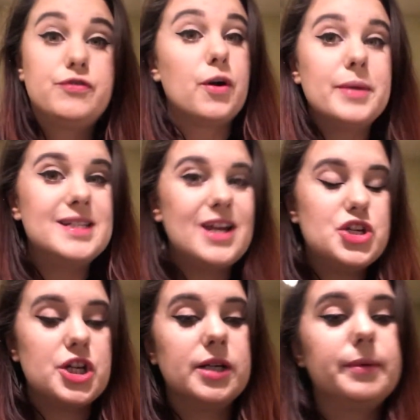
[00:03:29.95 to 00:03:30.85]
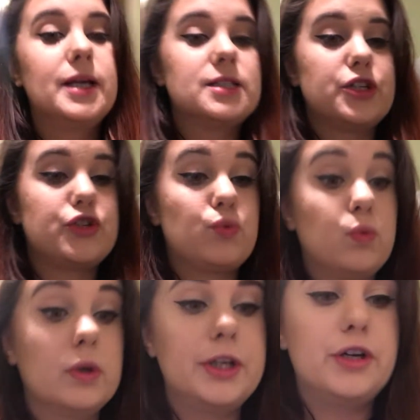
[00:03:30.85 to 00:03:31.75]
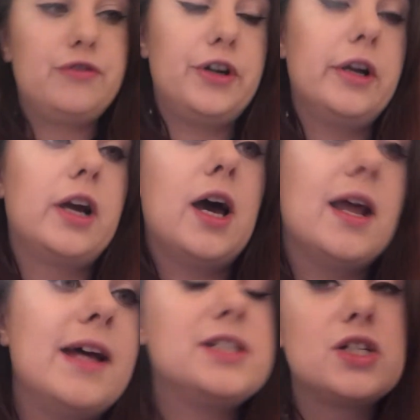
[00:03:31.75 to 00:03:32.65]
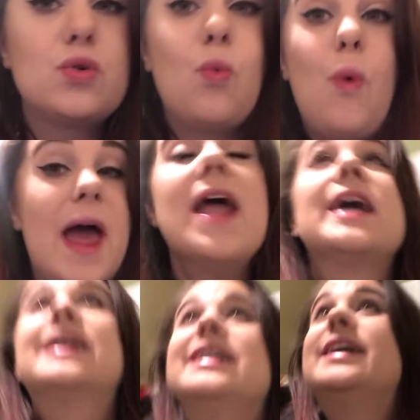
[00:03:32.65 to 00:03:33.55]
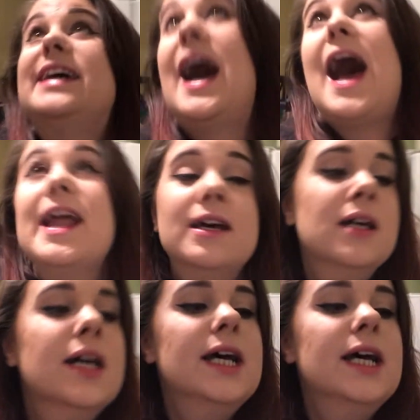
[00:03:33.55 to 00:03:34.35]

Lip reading: fermentation, because it's really good for your gut, and I swear to God,